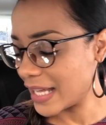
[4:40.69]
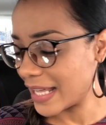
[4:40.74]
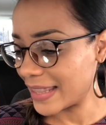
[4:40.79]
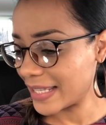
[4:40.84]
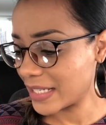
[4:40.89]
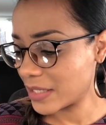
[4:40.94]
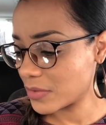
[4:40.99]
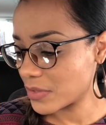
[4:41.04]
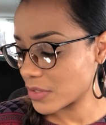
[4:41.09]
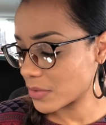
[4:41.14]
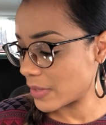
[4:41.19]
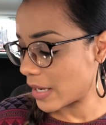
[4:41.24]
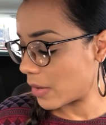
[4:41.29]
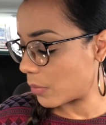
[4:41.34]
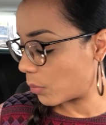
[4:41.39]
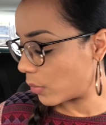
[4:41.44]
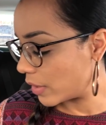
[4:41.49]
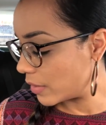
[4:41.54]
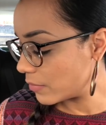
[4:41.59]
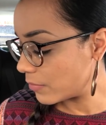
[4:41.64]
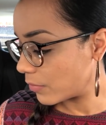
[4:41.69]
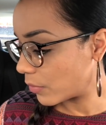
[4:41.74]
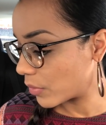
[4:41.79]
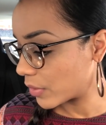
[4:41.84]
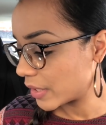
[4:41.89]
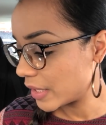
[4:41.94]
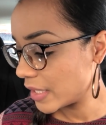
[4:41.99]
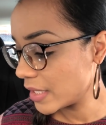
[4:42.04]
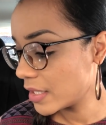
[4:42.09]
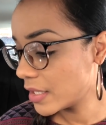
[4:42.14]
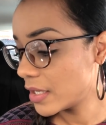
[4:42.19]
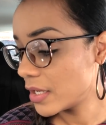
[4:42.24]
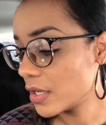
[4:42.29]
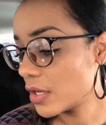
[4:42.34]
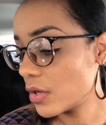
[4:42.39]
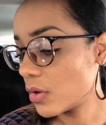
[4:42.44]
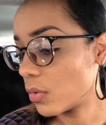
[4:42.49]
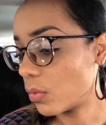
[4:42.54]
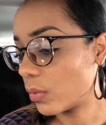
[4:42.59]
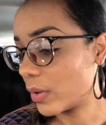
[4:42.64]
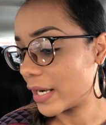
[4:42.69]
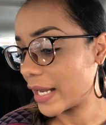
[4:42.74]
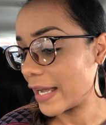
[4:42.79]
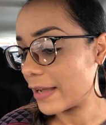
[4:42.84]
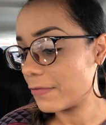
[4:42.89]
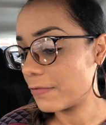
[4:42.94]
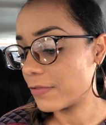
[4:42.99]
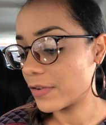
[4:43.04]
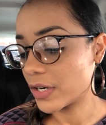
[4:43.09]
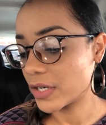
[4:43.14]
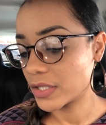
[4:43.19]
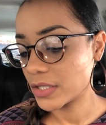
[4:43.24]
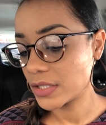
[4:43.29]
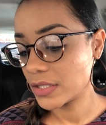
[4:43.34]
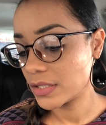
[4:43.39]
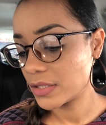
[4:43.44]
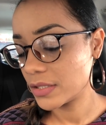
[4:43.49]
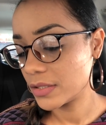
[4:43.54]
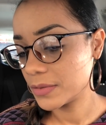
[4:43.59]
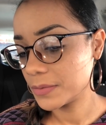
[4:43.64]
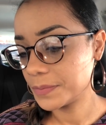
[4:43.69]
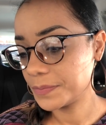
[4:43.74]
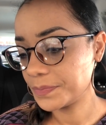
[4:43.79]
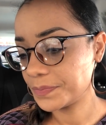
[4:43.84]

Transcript: I think it was around 1.40 when I first